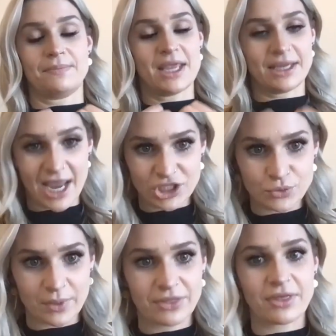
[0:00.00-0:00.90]

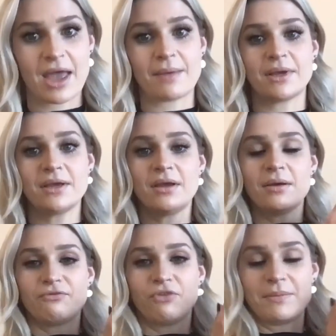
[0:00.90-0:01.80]
engage with them
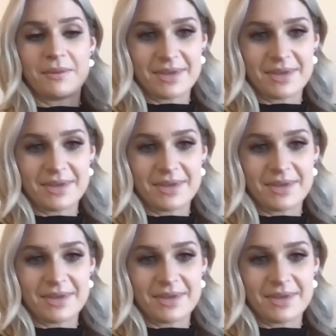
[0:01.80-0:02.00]
from the